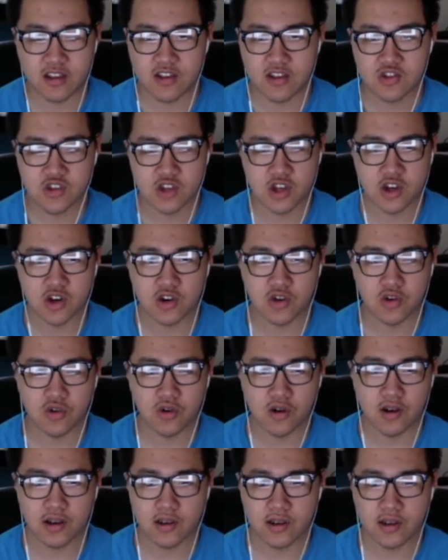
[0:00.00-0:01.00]

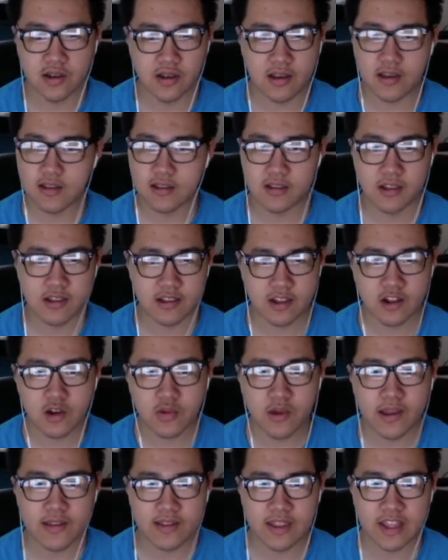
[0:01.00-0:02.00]
So another
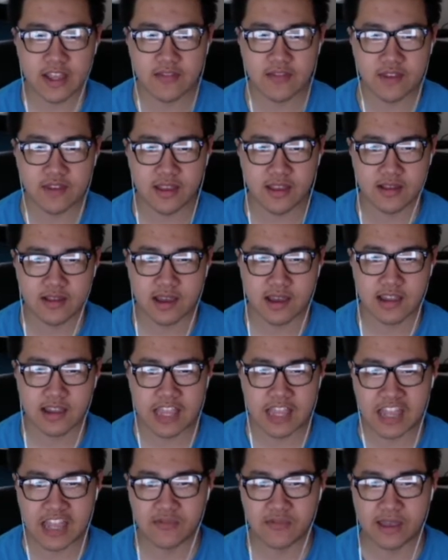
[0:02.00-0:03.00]
way to think of it is kind of
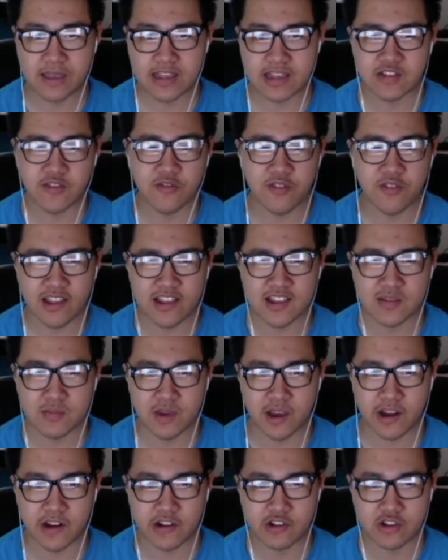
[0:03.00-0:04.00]
thinking of it as phantom
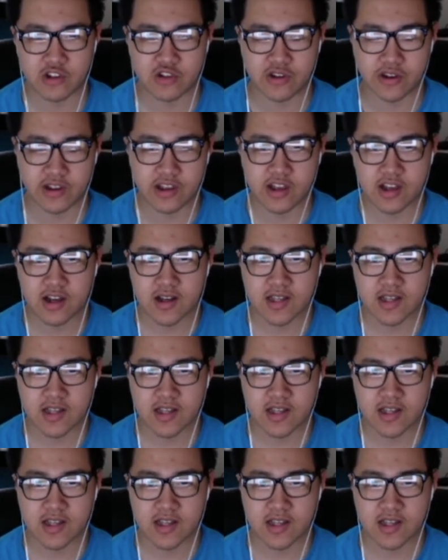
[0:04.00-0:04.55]
characters, right?